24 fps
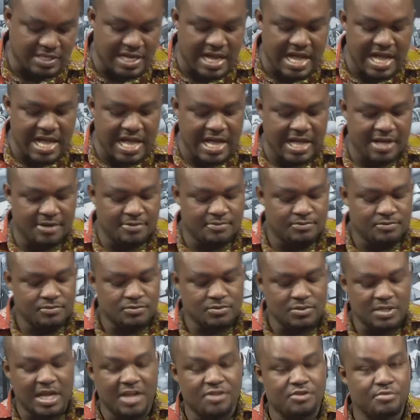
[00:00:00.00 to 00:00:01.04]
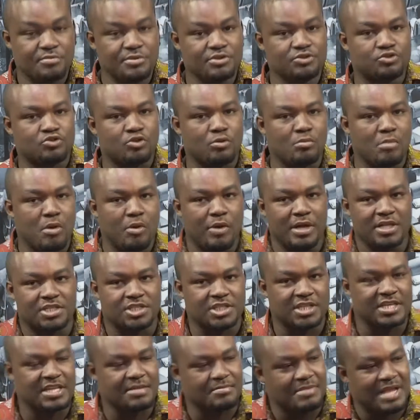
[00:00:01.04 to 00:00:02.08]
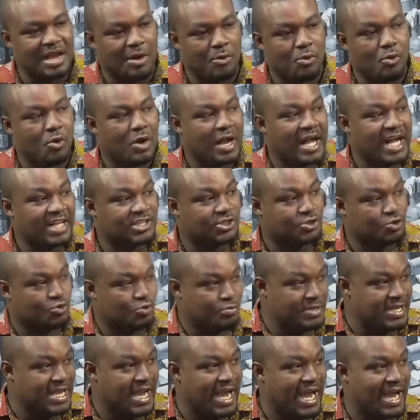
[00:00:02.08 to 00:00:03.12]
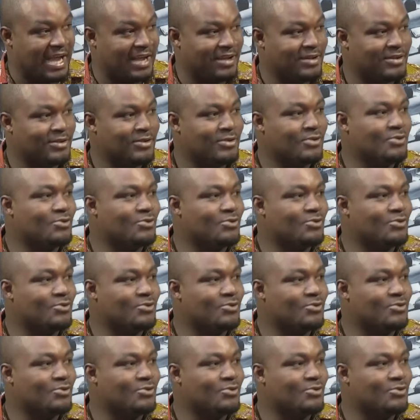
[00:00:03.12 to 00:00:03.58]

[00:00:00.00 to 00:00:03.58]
na and you mean so boy, children be a war catcher, Rubia.